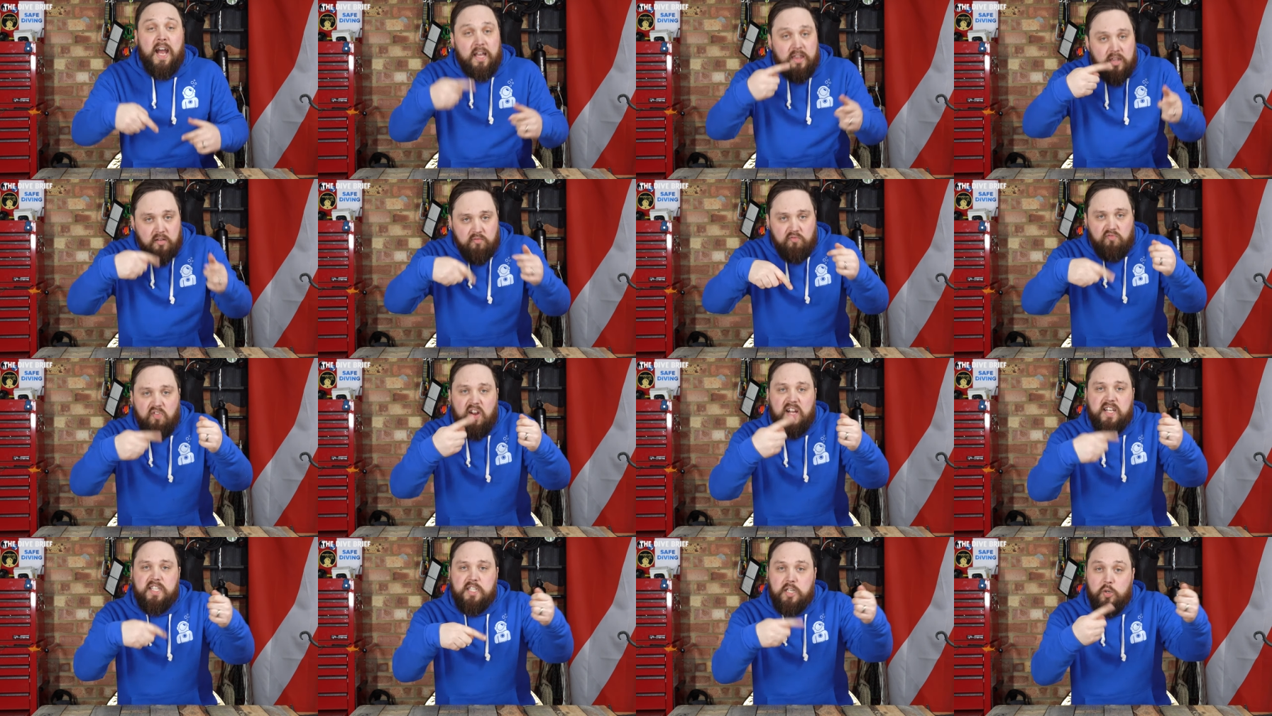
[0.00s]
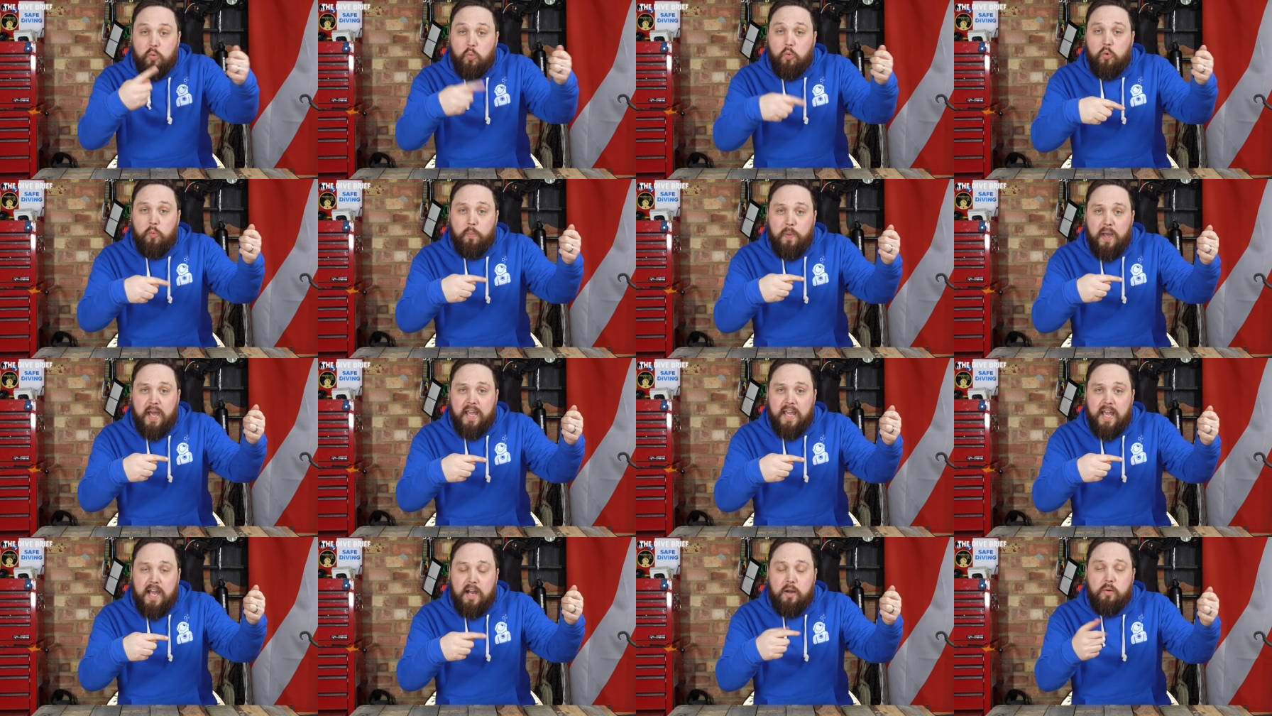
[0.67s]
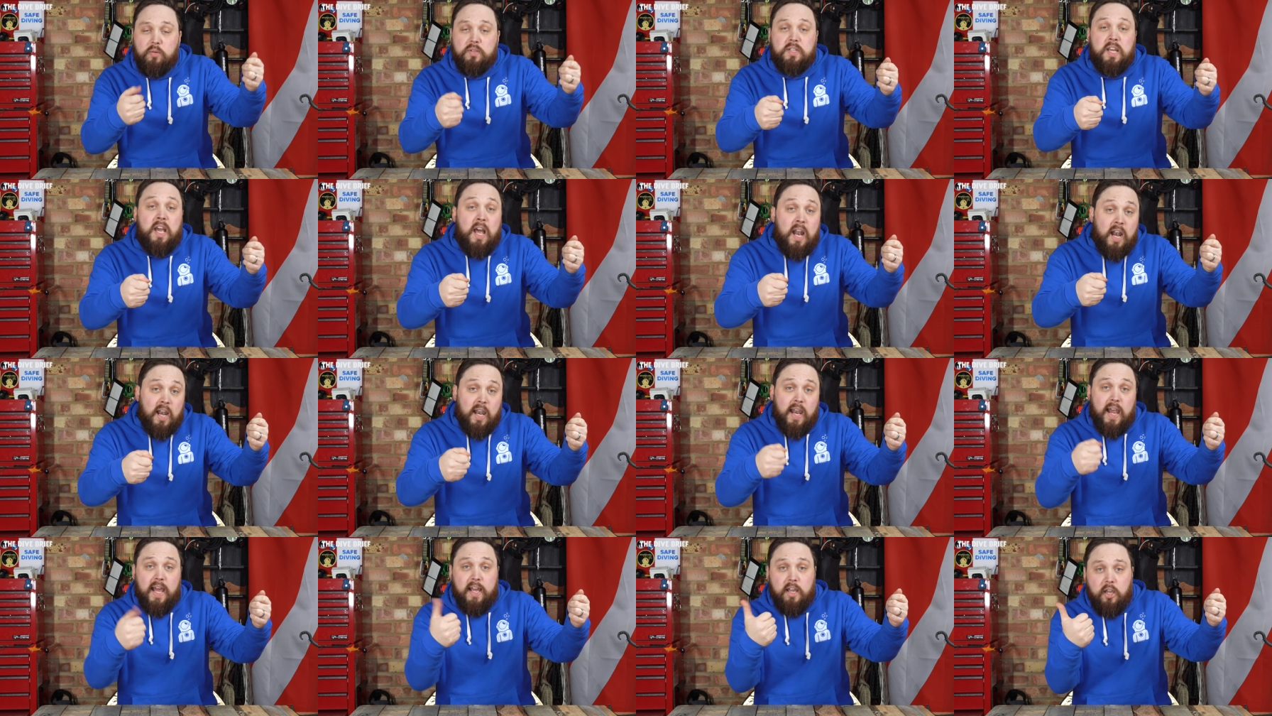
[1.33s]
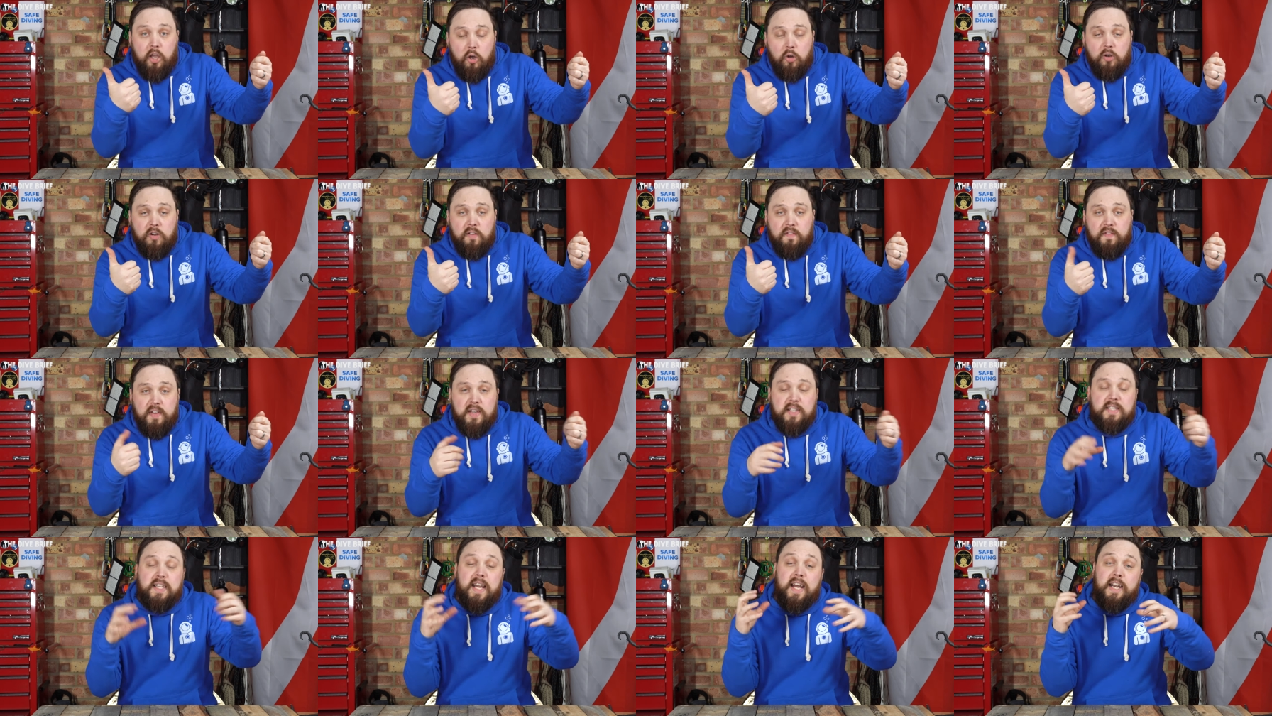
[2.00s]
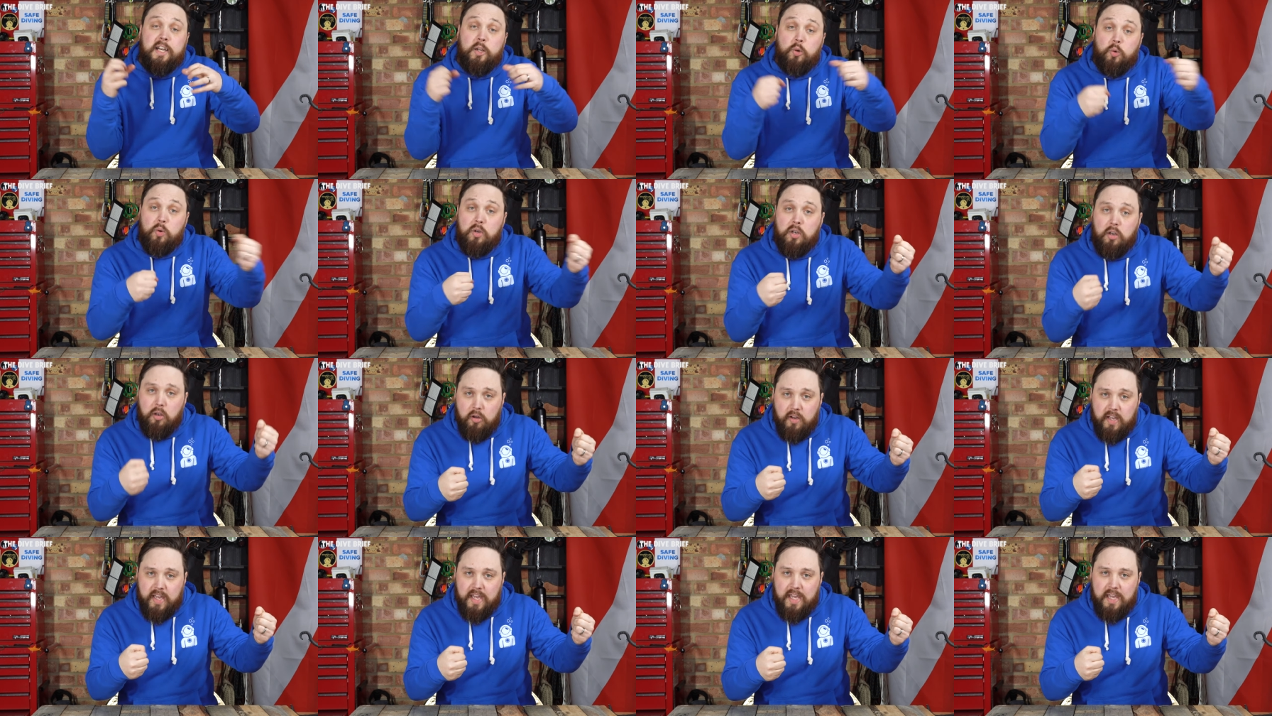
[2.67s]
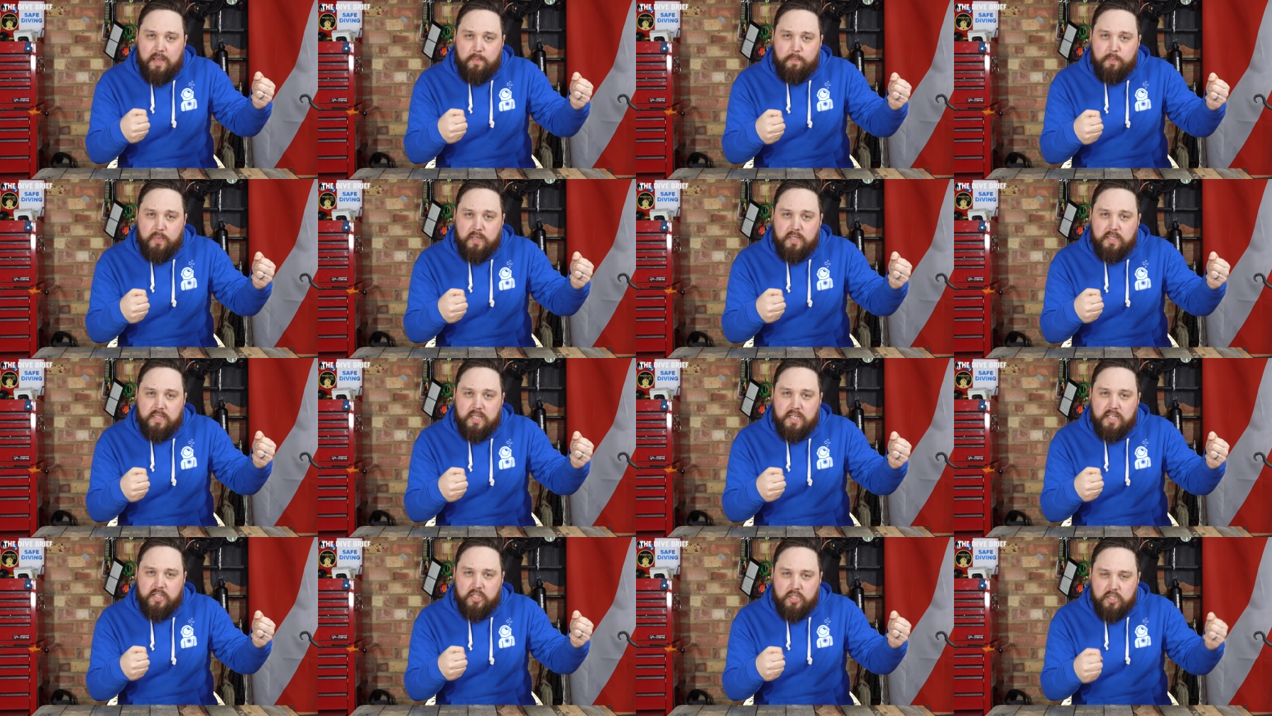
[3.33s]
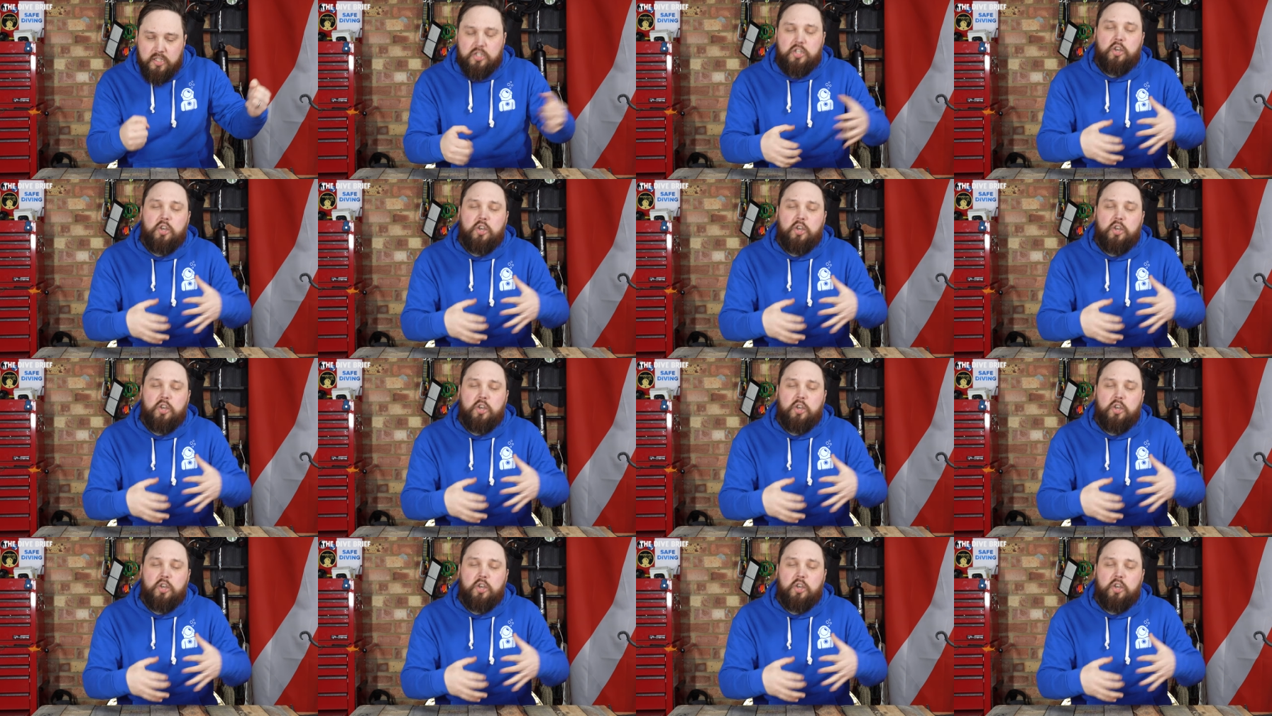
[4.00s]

and the ratchet will pay out, let go of it, and it will lock it in position.